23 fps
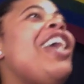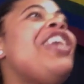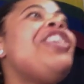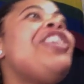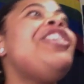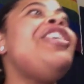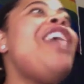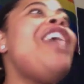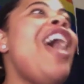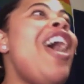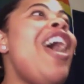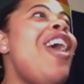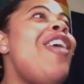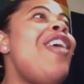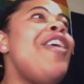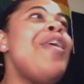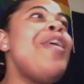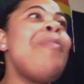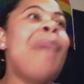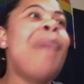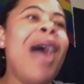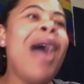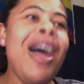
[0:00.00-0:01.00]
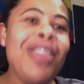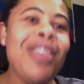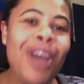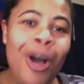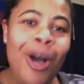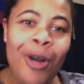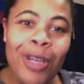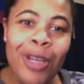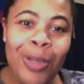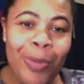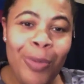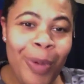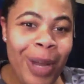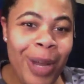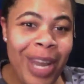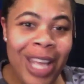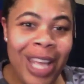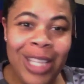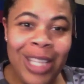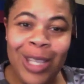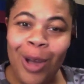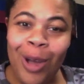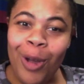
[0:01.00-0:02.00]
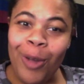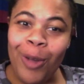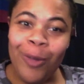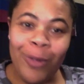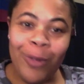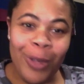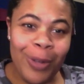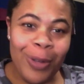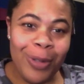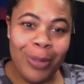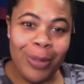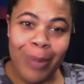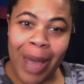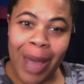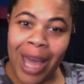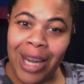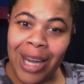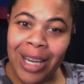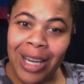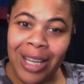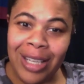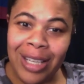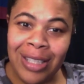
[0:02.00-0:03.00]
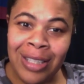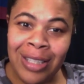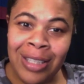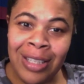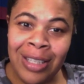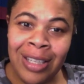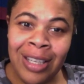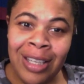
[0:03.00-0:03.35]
Y'all, am I the only one that's so confused by this?